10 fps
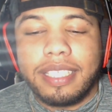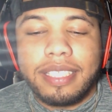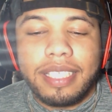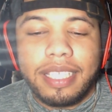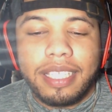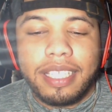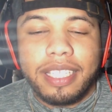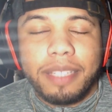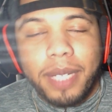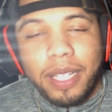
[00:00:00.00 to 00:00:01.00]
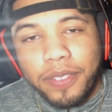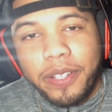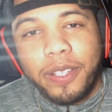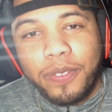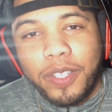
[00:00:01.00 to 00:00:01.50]
Let's see my
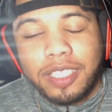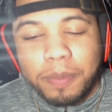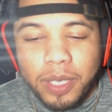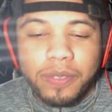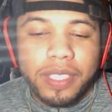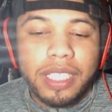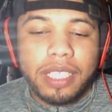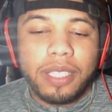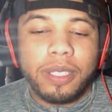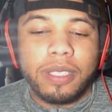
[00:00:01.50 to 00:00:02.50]
very first build video.